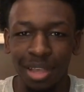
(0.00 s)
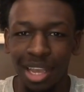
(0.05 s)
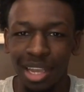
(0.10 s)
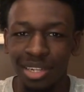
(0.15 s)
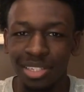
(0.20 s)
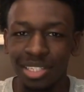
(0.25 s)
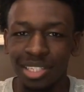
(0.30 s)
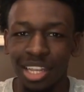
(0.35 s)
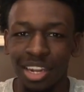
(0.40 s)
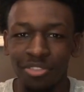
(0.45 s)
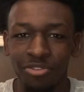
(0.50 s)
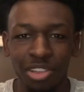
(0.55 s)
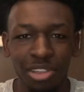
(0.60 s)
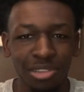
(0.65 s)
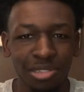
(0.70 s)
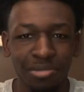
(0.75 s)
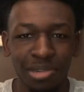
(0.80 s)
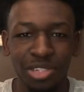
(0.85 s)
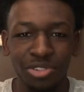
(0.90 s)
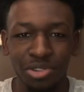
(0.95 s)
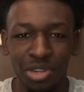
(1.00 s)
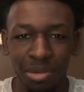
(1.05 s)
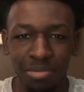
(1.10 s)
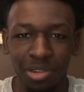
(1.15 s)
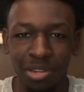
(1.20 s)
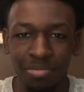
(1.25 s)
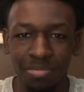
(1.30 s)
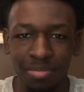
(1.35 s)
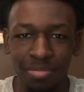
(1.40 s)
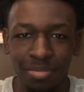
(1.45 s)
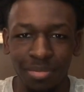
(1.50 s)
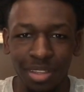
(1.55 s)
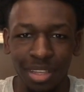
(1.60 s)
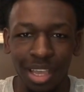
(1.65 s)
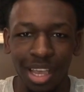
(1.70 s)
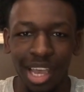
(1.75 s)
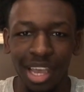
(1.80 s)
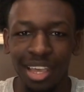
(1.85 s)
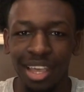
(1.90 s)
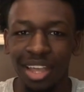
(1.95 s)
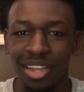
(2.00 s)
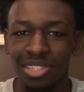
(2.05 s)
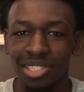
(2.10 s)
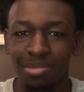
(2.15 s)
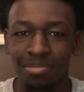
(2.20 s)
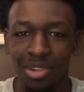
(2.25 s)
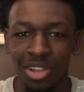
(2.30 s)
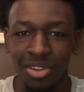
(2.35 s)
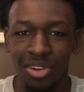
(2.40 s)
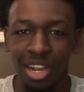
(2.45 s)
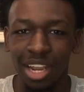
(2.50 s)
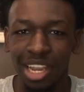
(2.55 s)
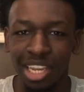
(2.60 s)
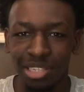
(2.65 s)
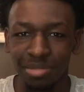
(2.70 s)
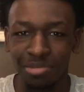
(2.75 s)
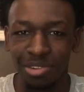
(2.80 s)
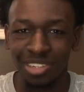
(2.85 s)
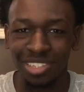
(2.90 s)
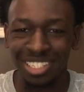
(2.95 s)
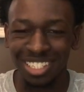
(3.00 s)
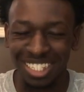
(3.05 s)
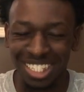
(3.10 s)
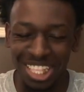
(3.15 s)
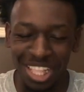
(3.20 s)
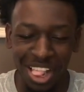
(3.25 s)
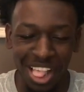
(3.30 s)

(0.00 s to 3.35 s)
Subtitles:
understand that females be tripping. I got some local experts.